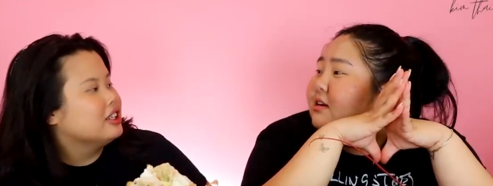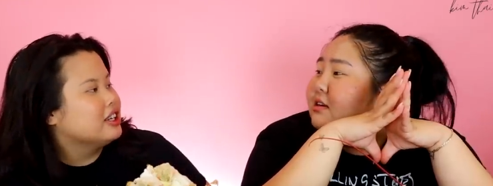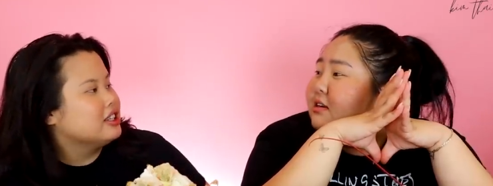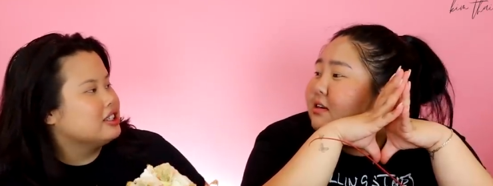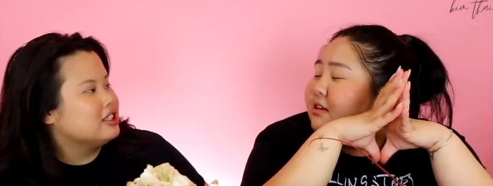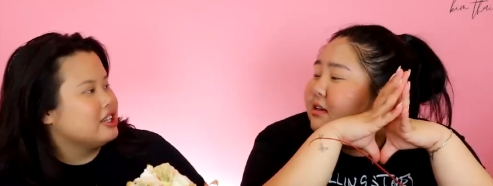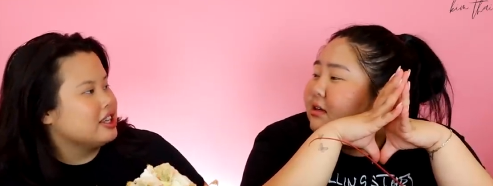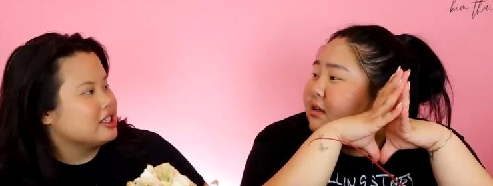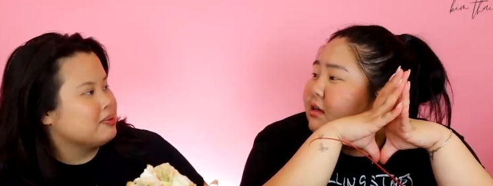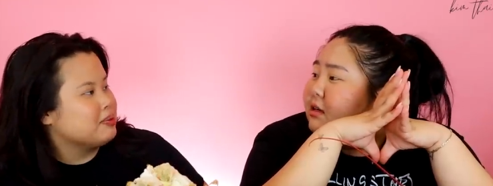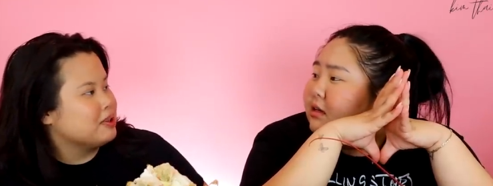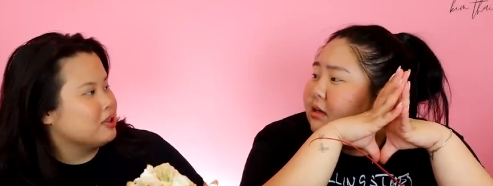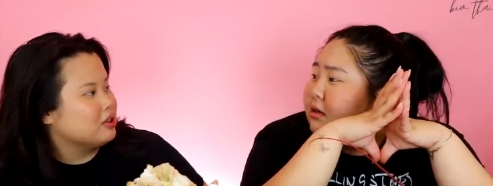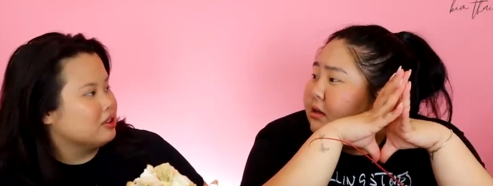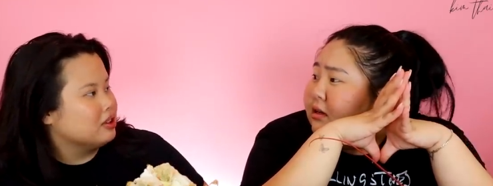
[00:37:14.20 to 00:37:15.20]
Speaker 1: in
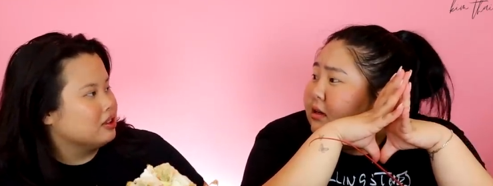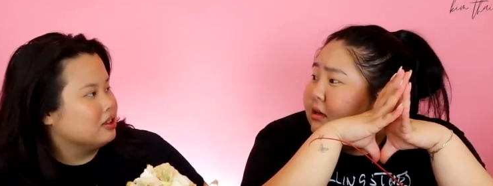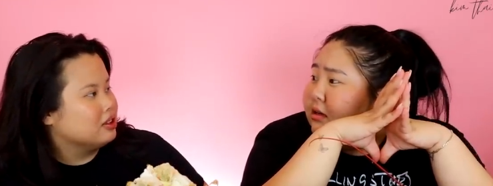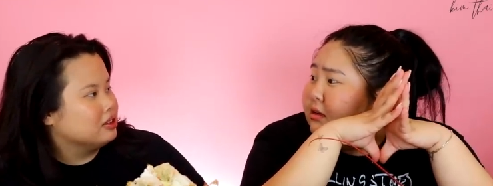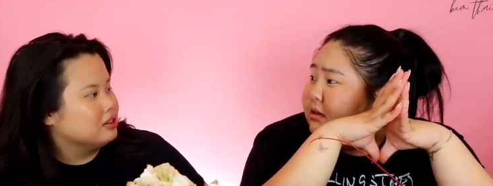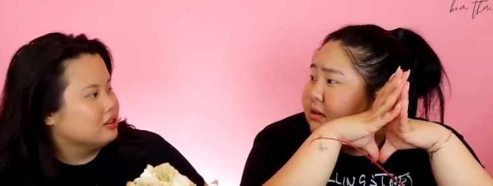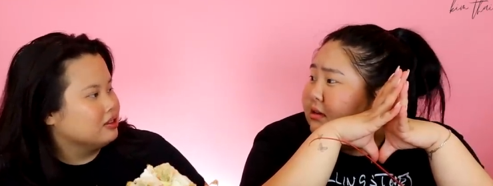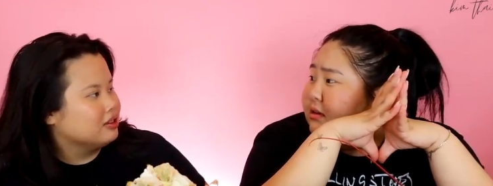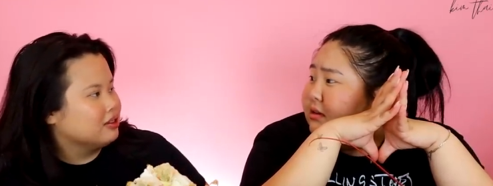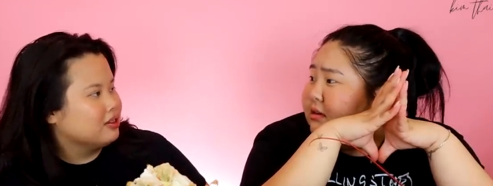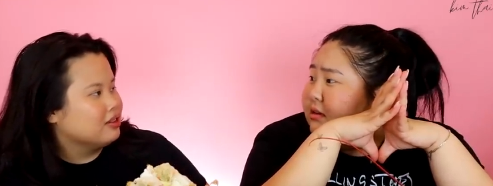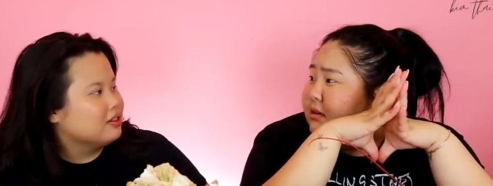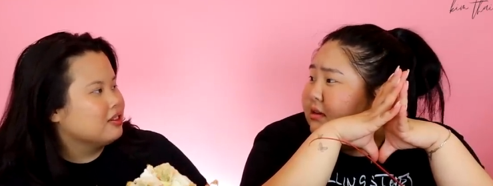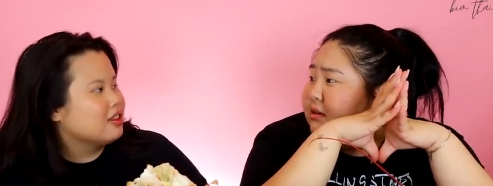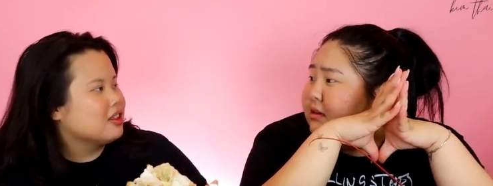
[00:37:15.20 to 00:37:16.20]
Speaker 2: Espanol?
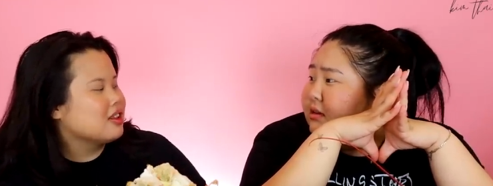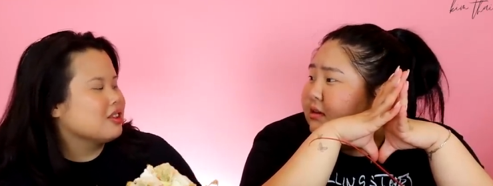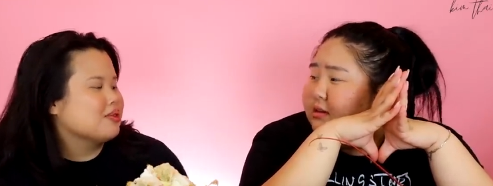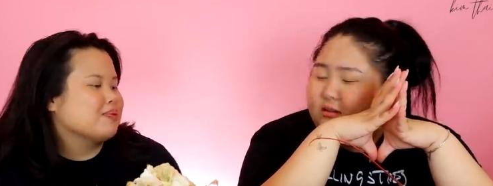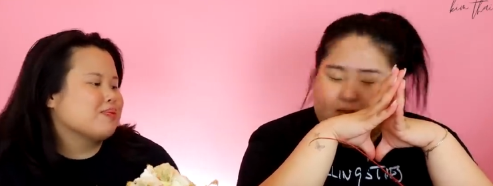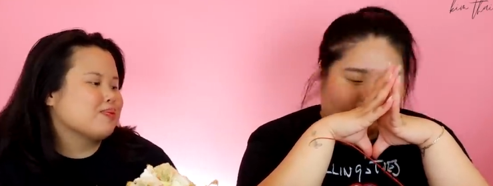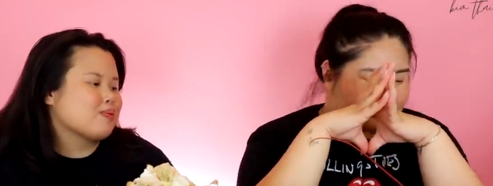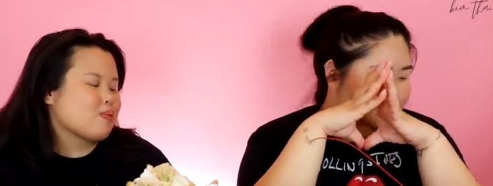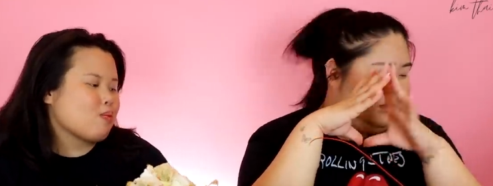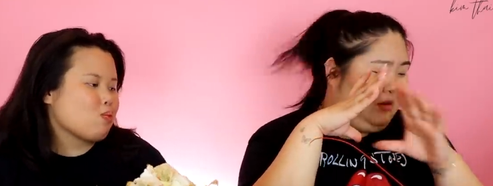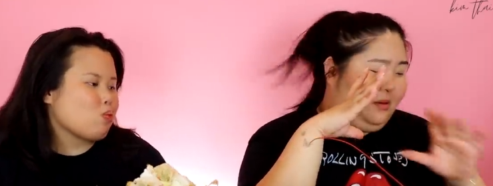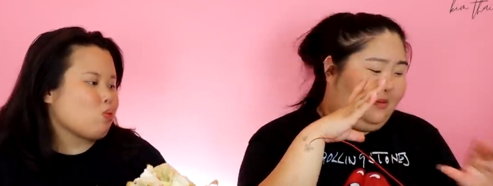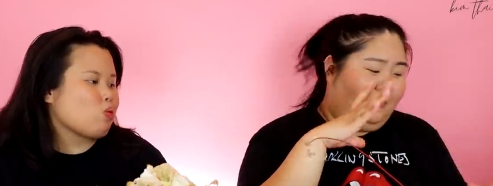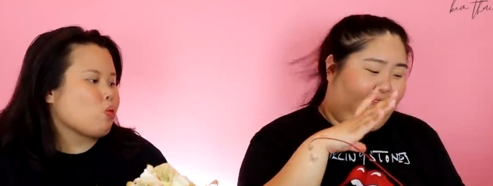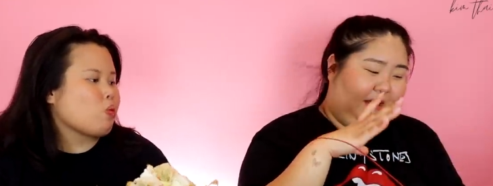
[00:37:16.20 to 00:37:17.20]
Speaker 1: Mm. Do you
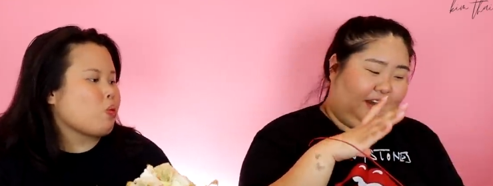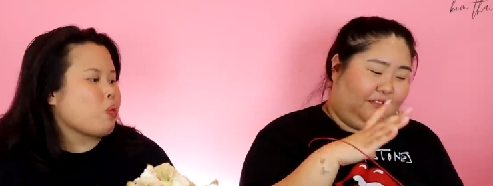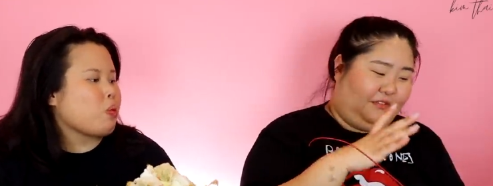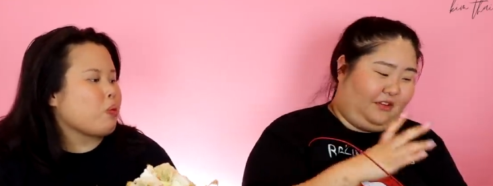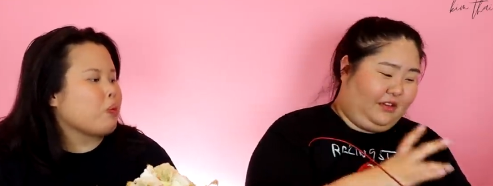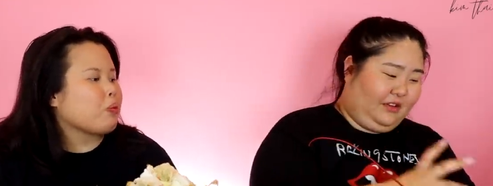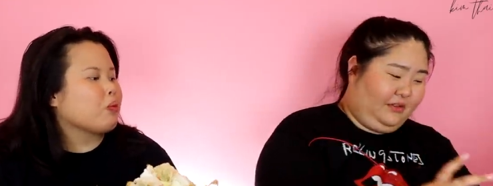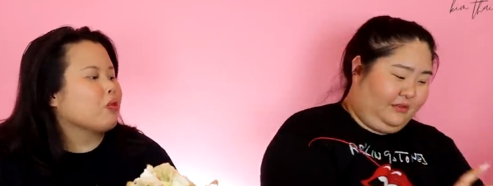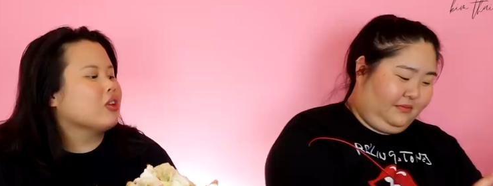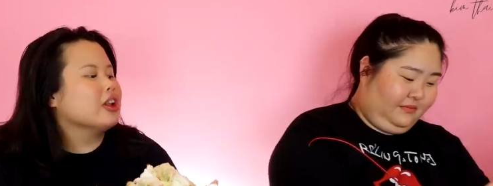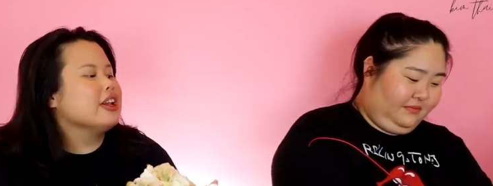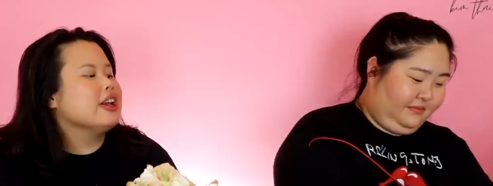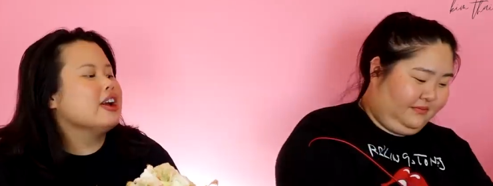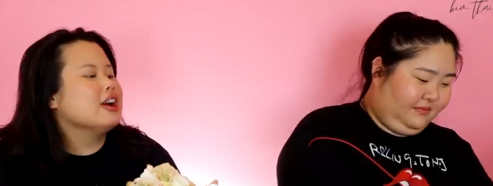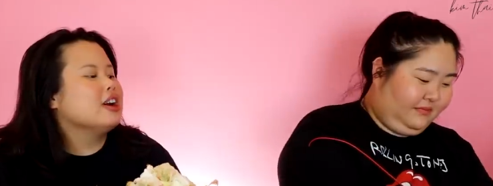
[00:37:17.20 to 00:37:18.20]
want me to find it for you?
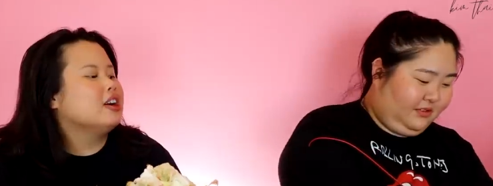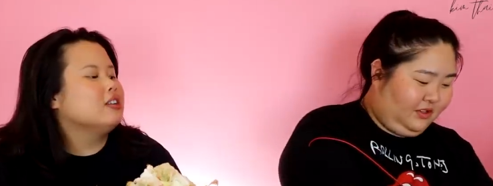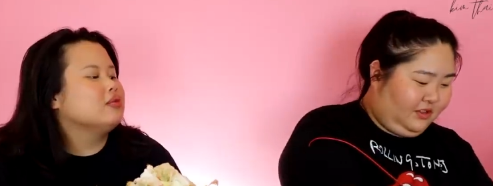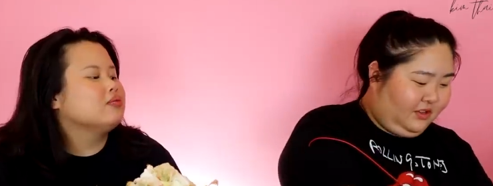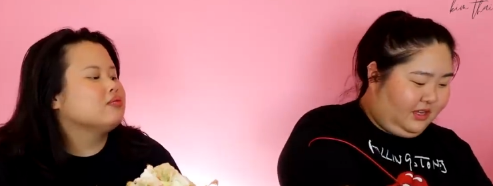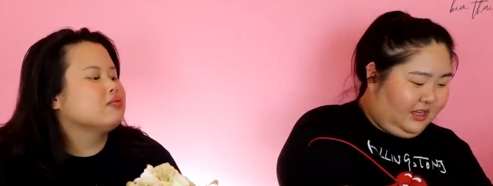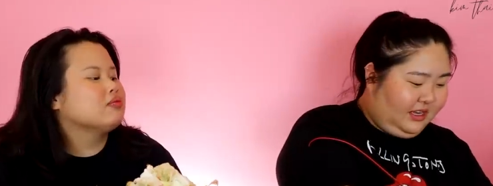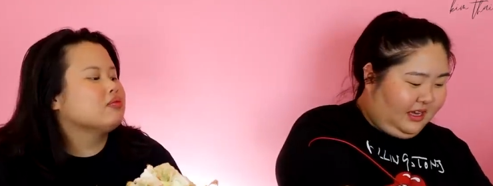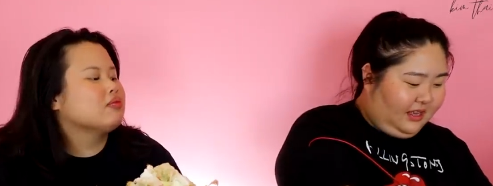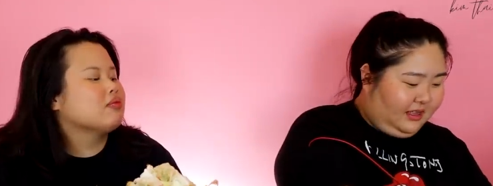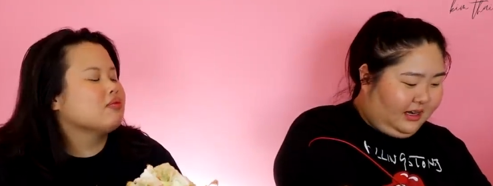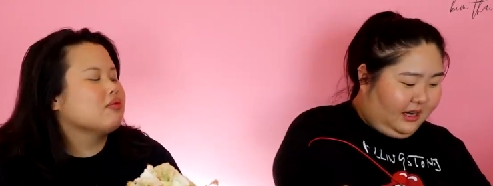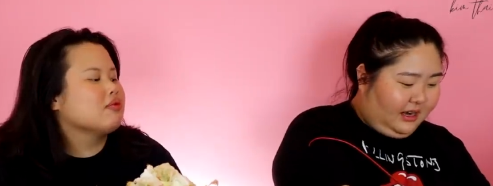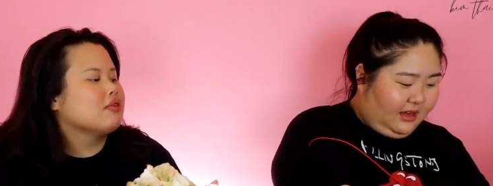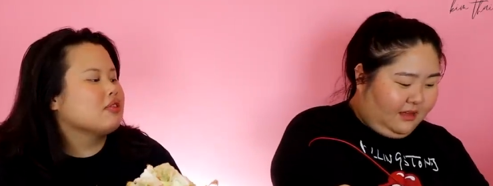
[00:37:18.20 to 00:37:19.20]
Yeah. So you can yell
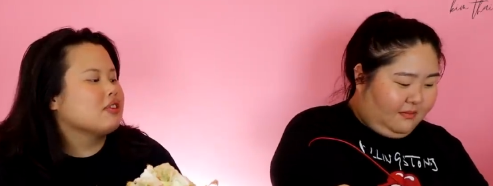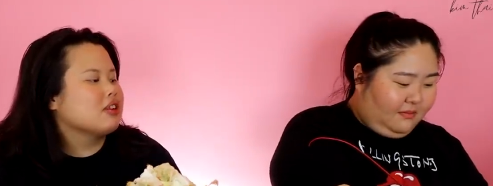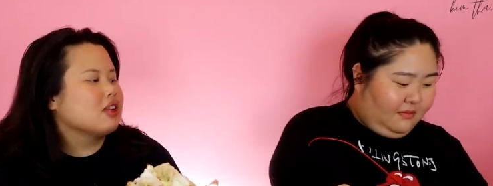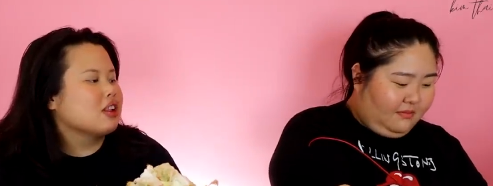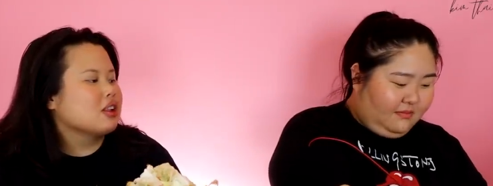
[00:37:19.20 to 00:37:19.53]
it at him?